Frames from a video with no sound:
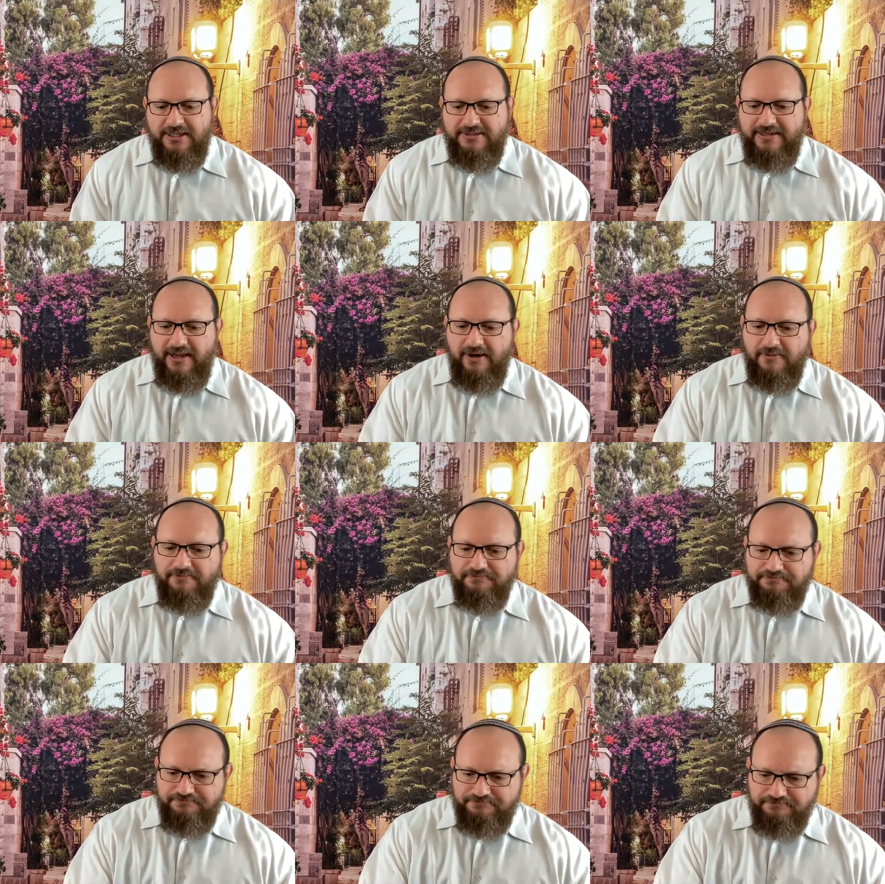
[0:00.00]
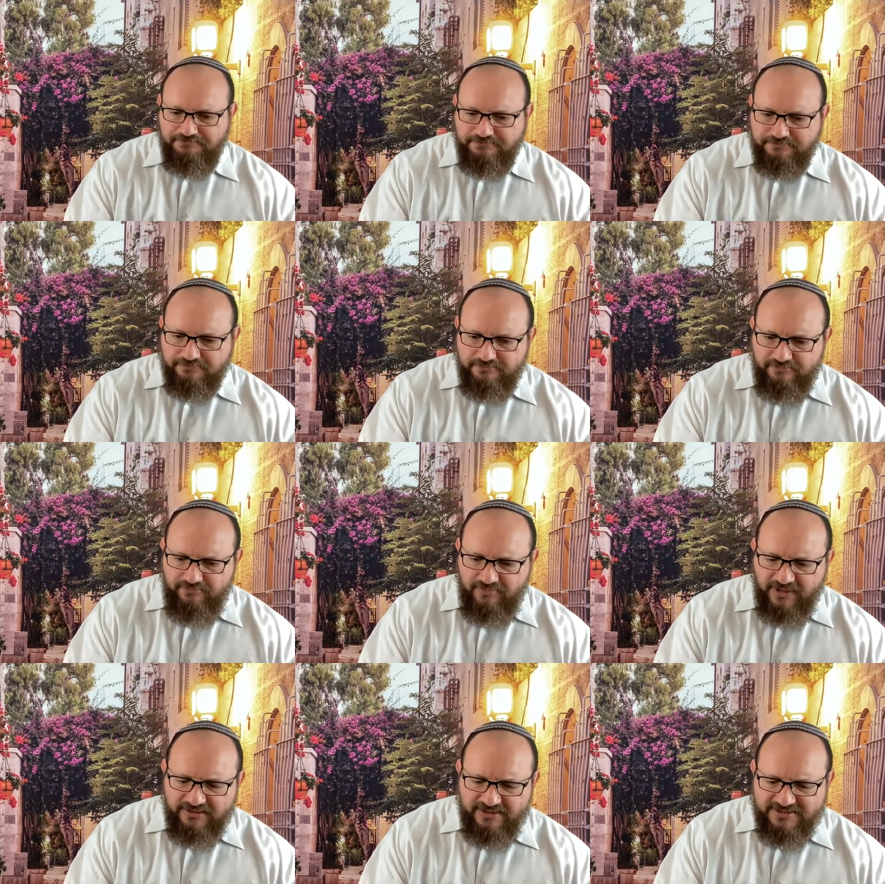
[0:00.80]
Now,
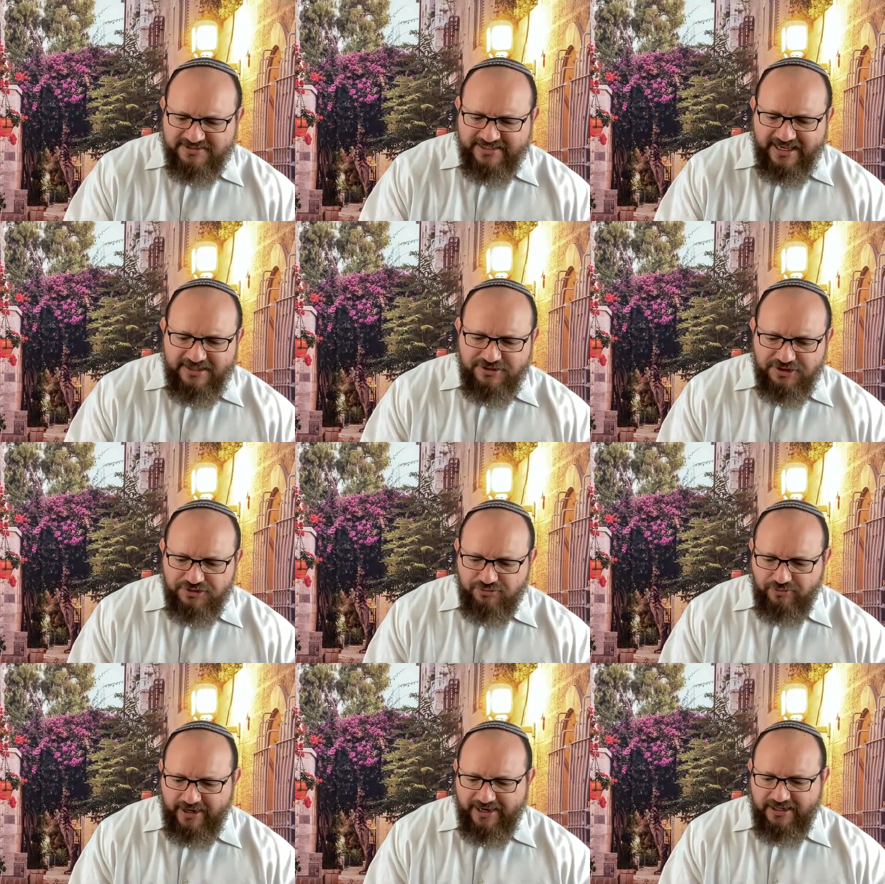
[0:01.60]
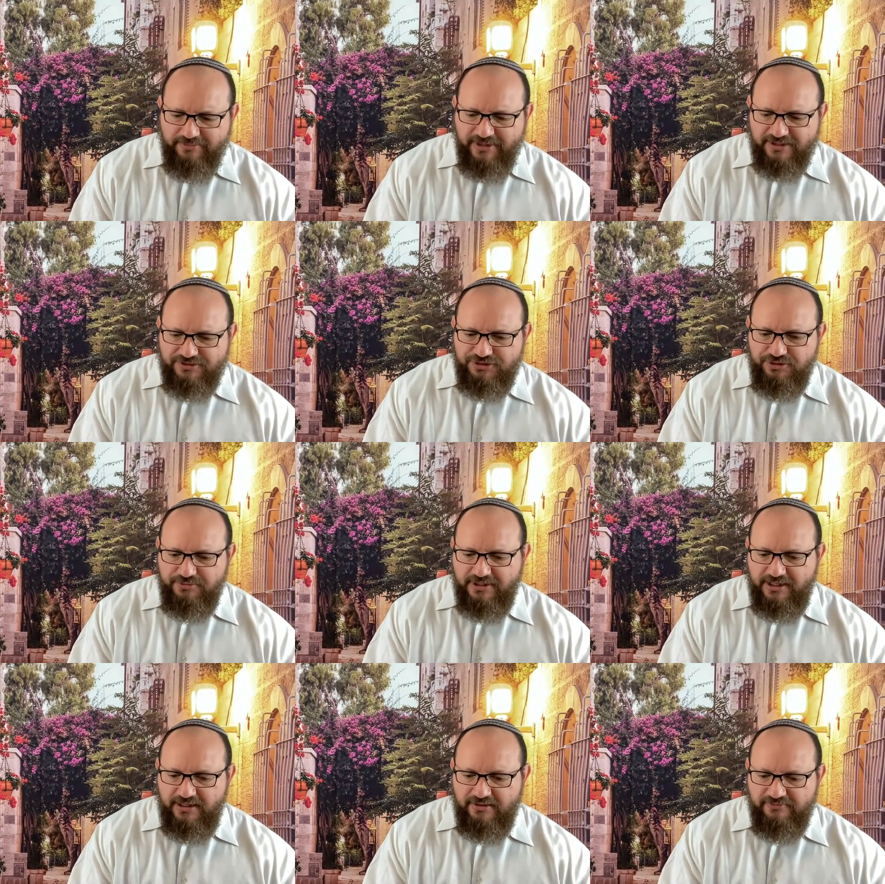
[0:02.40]
the sages write about Tuba
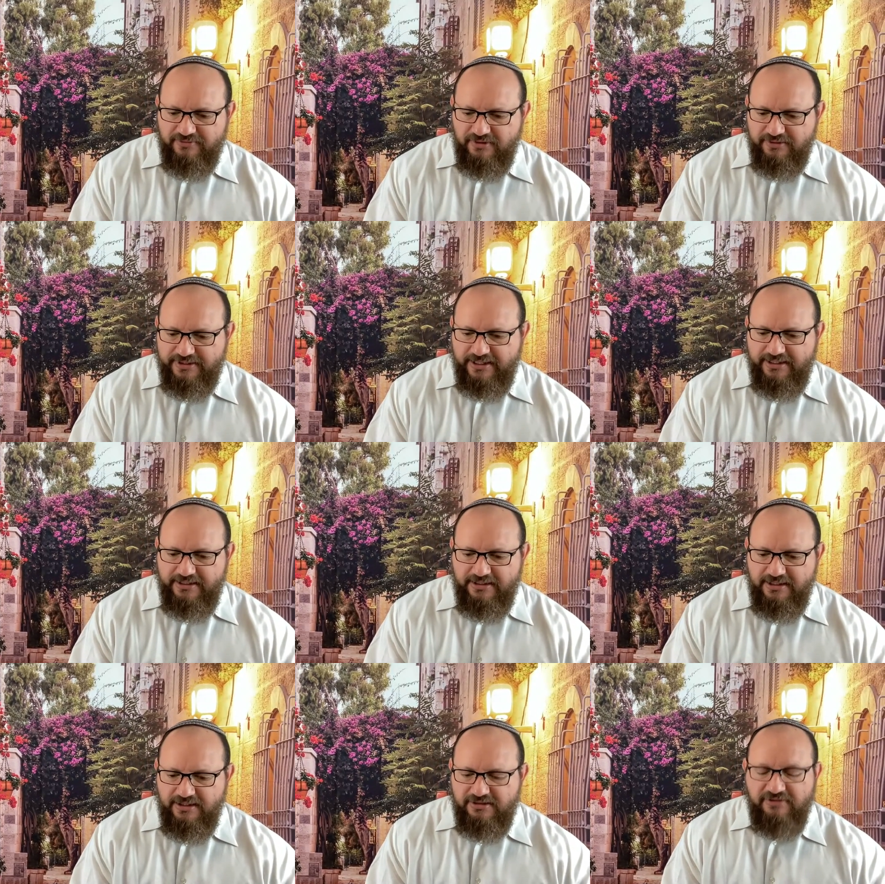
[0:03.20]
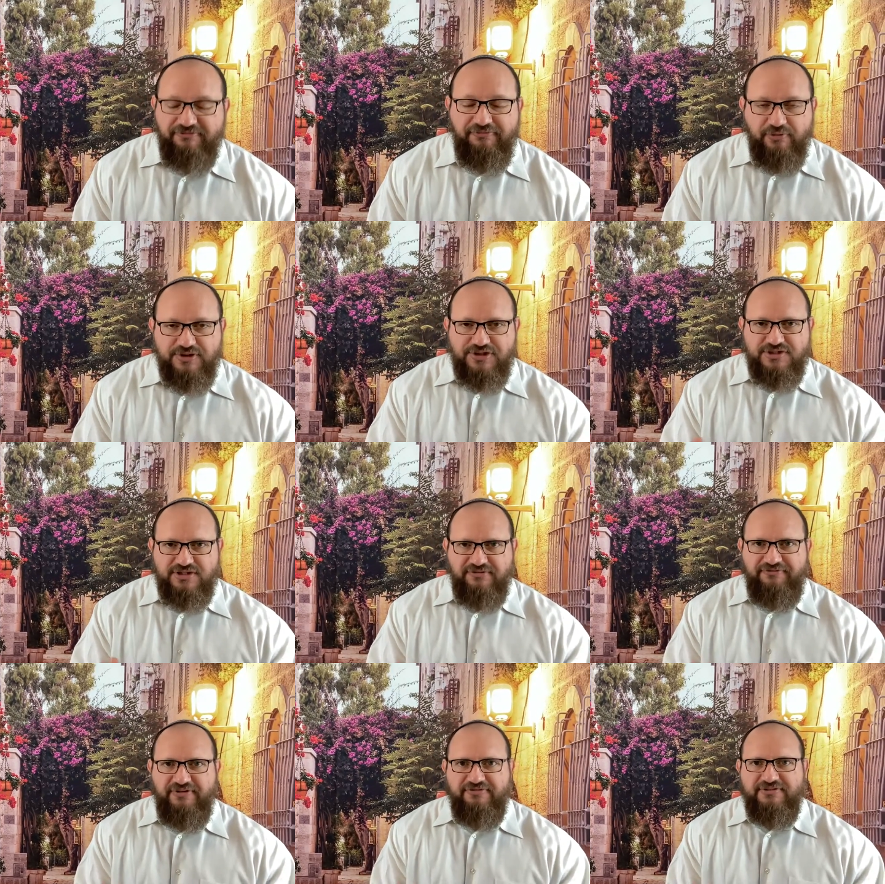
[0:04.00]
Av, okay, which is the
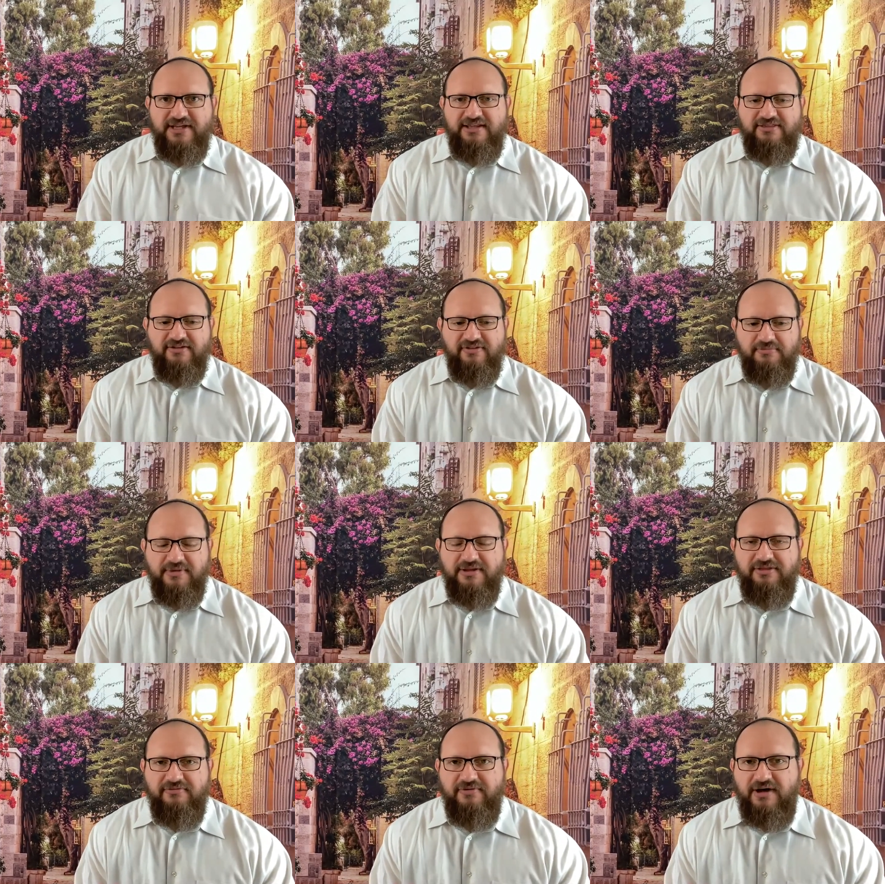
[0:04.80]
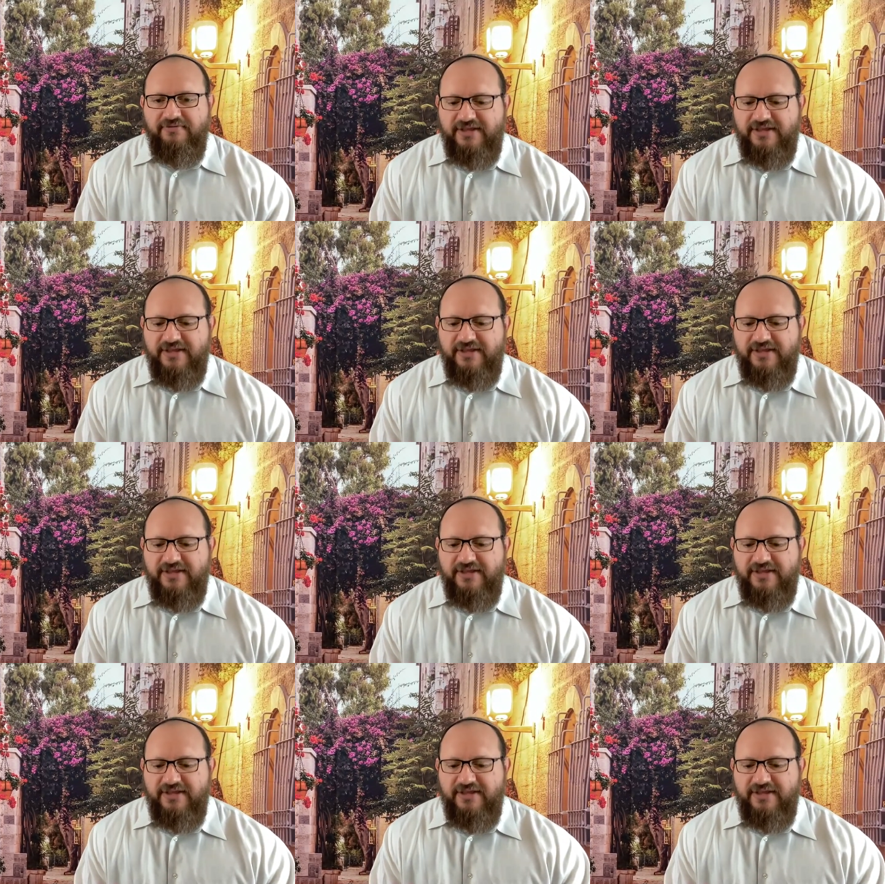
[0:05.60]
15th of the month of Av.